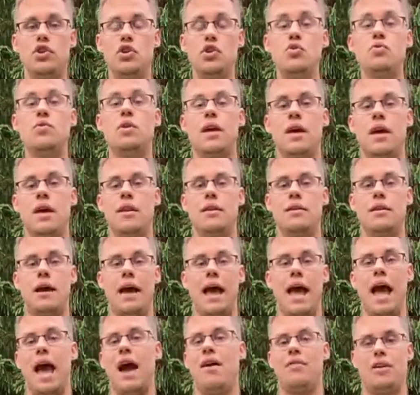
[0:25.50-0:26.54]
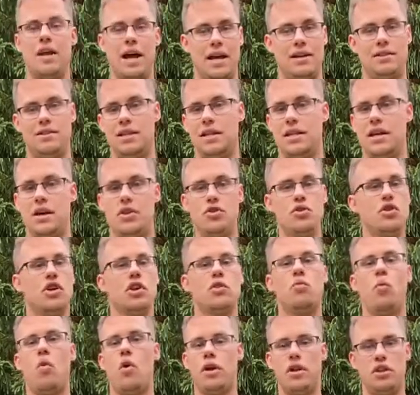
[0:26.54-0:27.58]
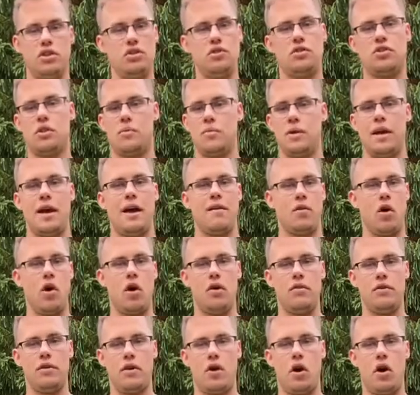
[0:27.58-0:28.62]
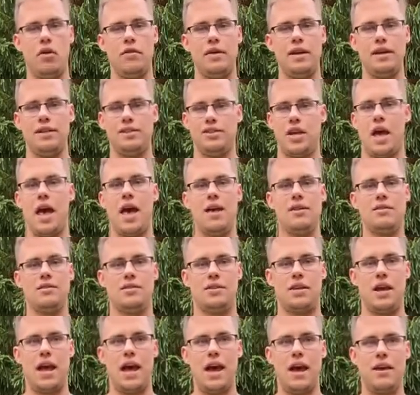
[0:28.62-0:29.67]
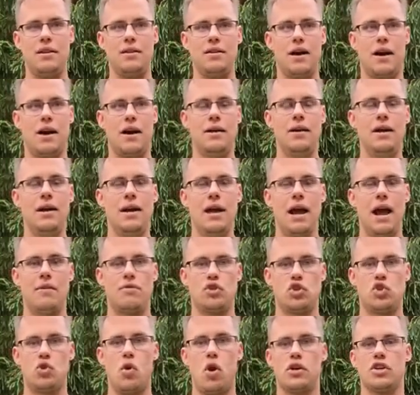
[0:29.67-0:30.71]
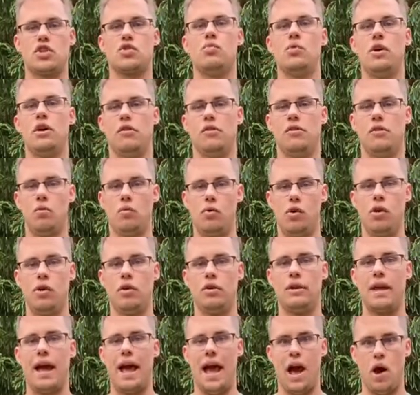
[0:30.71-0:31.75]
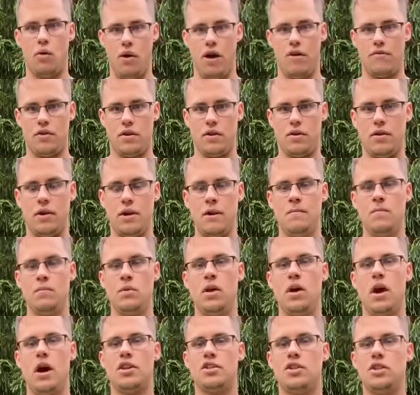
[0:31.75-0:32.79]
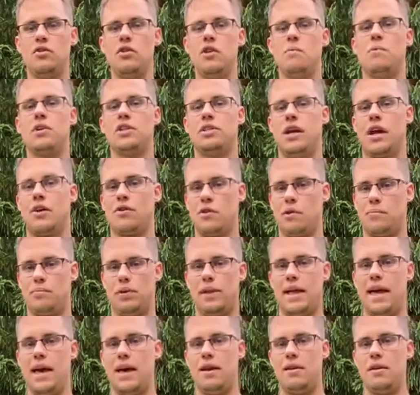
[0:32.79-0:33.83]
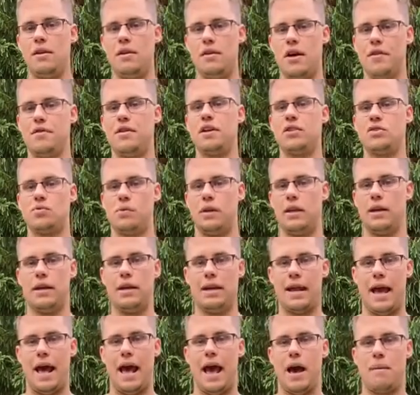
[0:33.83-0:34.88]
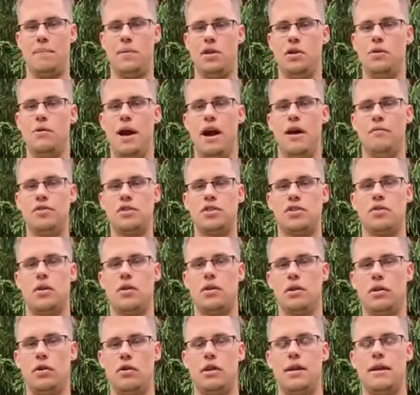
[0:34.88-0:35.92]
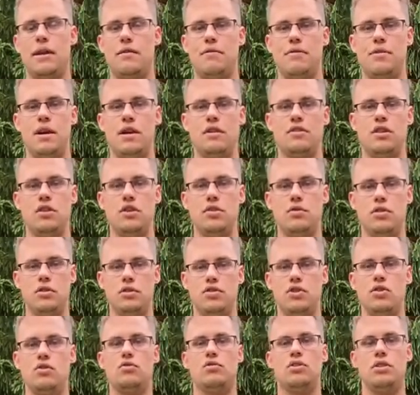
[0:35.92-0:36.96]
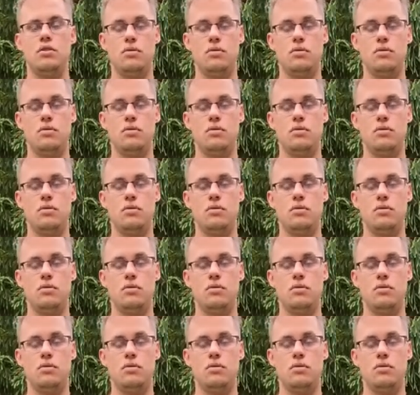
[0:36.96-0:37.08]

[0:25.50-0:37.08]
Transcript: you can have an idea, you can want to do something, you have all the all the intent and uh, and the strongest will in the world. However, until you put together a plan, nothing's really going to happen. You have to start looking at things that you can do,